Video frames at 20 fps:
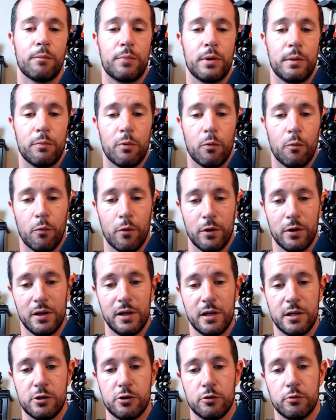some people
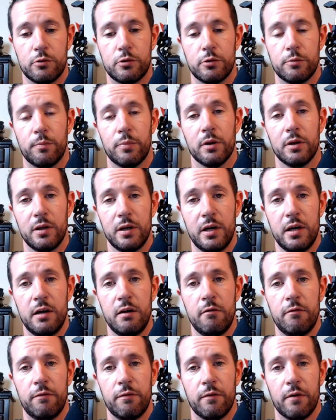would lead you to
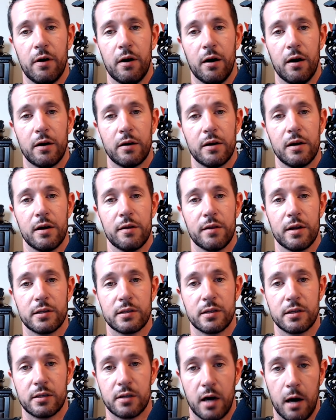believe. Again,
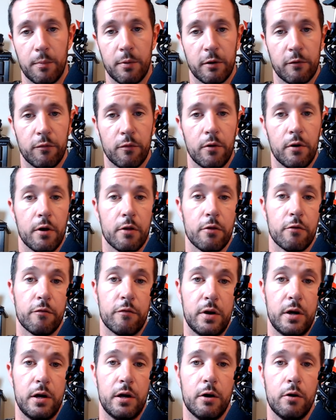that's a topic for another
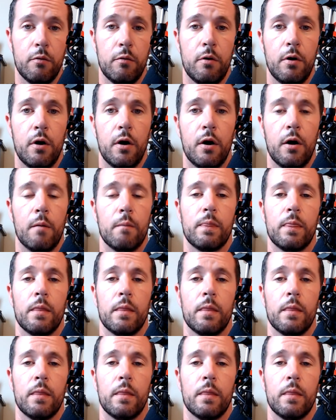video.